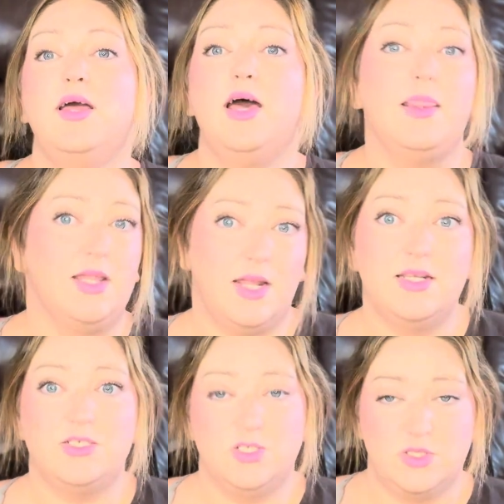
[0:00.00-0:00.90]
And then I
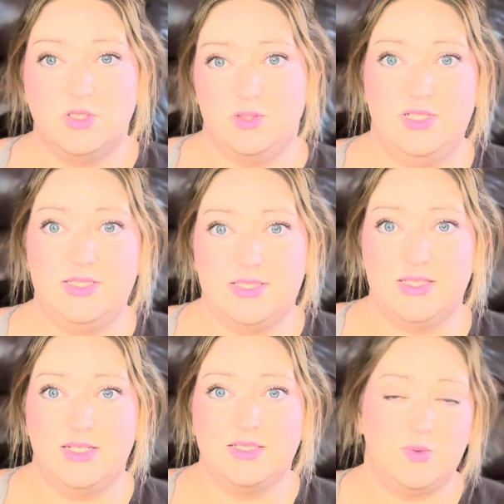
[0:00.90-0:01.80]
need you to do these
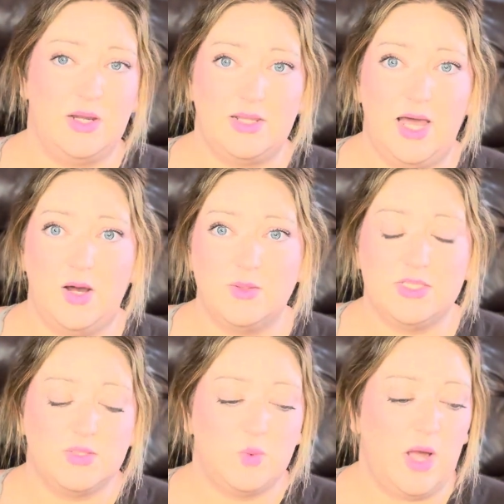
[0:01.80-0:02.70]
things around the house
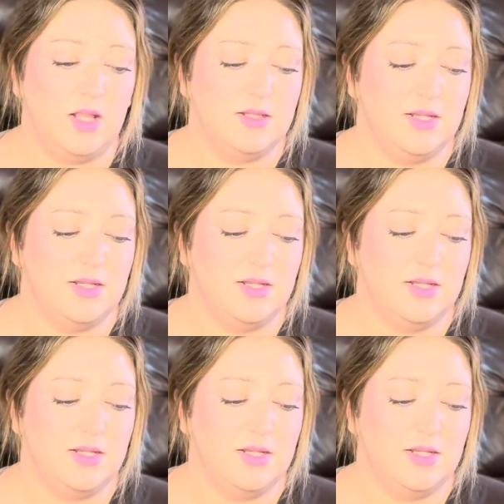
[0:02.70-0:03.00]
as well.